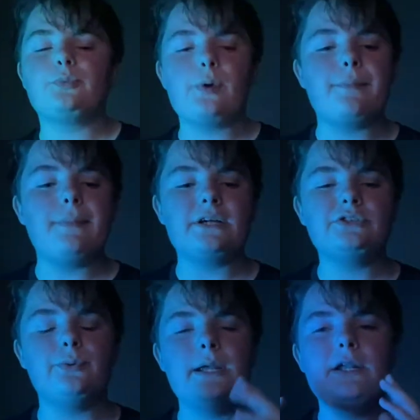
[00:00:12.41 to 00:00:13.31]
Welcome back
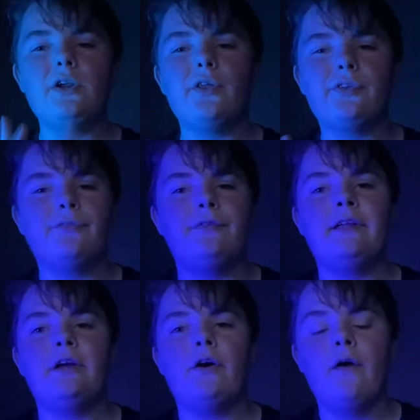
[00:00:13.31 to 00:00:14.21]
to another
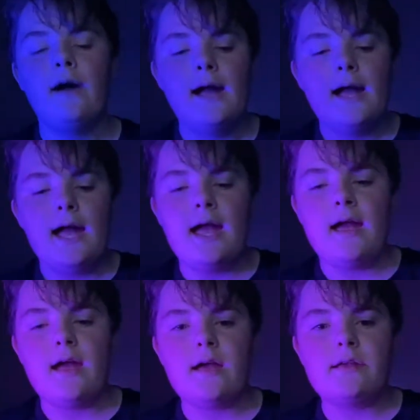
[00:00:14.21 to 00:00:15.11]
video.
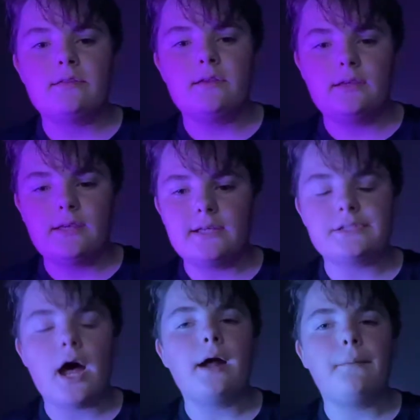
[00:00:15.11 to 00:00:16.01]
And yes,
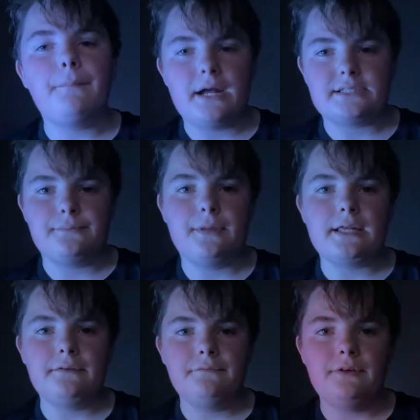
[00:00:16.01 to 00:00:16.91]
I am back to
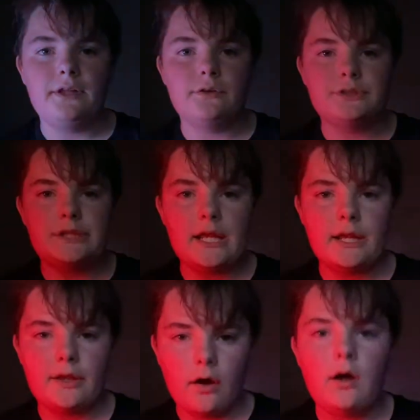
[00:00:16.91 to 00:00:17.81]
making videos.
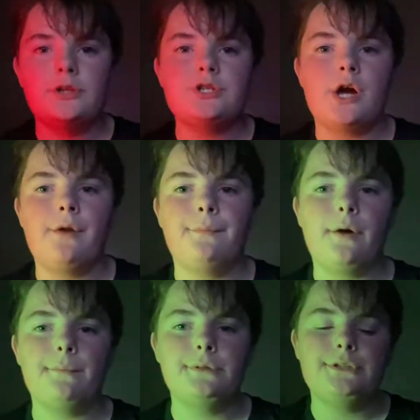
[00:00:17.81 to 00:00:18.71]
Thank gosh, I am
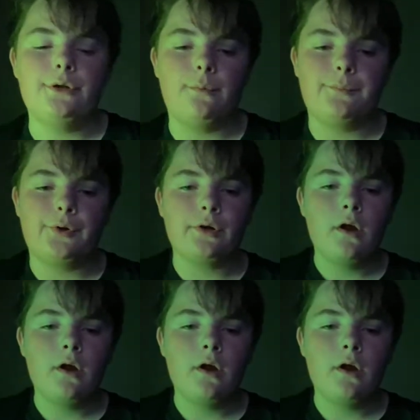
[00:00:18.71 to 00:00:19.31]
not busy no more.